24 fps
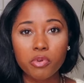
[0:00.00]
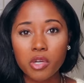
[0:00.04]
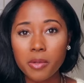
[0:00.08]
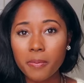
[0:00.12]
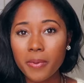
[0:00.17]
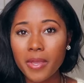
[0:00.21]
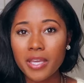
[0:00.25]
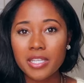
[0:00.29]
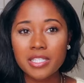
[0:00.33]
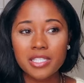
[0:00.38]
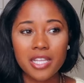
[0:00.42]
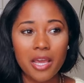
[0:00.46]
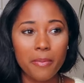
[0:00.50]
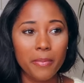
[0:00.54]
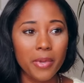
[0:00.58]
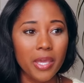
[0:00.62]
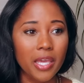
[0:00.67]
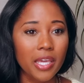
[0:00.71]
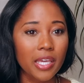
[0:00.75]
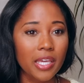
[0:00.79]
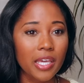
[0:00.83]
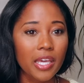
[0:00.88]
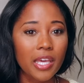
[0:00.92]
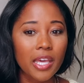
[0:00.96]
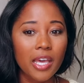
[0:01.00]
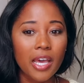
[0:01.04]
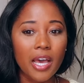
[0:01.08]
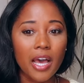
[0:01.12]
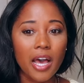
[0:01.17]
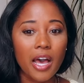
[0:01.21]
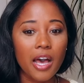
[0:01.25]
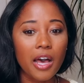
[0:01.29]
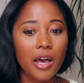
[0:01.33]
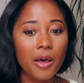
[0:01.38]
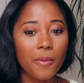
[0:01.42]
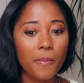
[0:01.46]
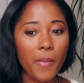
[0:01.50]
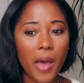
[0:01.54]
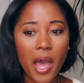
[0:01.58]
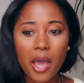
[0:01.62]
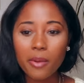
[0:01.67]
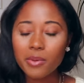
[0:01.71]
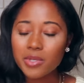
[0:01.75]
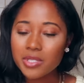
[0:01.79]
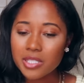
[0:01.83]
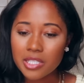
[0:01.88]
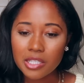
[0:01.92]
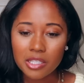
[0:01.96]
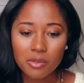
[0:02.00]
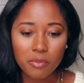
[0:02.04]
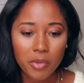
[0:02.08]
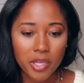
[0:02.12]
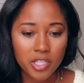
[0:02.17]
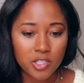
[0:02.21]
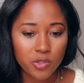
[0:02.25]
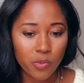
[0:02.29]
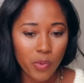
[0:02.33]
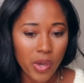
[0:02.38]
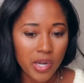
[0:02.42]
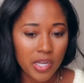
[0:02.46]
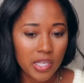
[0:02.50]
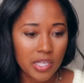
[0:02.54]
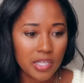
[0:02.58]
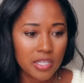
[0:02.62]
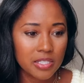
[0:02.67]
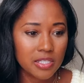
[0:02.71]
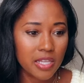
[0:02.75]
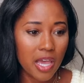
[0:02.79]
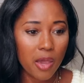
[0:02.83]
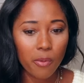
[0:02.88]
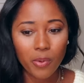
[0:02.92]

pre-pandemic. I was still in my 20s.